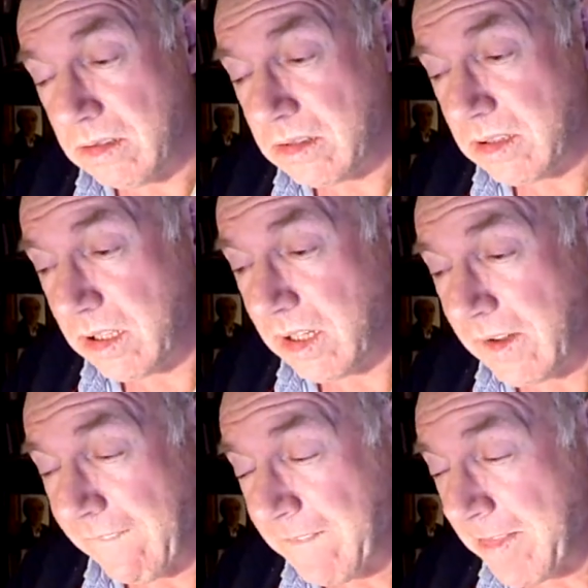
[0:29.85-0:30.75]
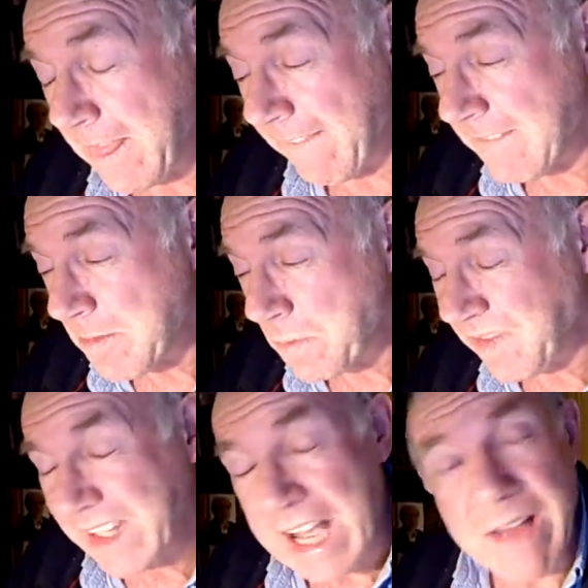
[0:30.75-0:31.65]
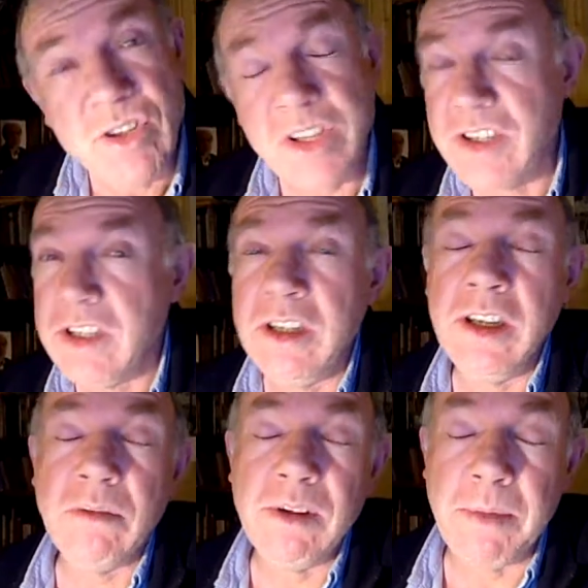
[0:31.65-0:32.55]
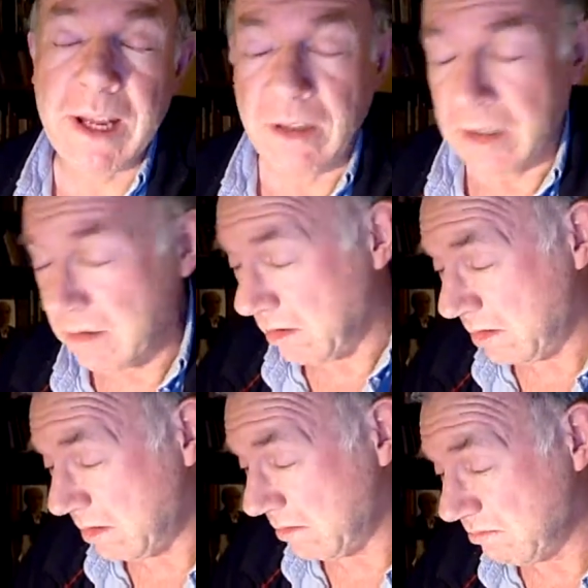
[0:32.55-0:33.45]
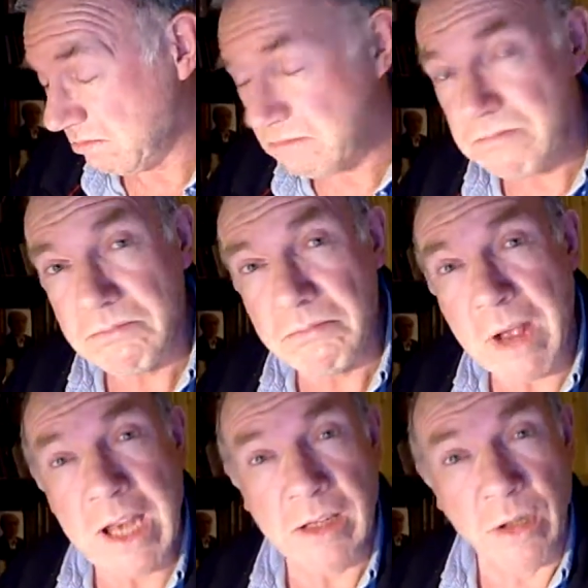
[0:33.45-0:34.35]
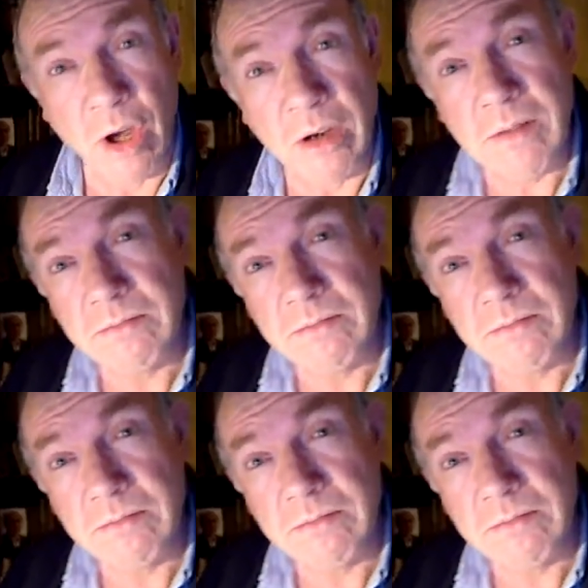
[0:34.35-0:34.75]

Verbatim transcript: It's, uh, I'm just sitting here with my dog, you know, my little dog.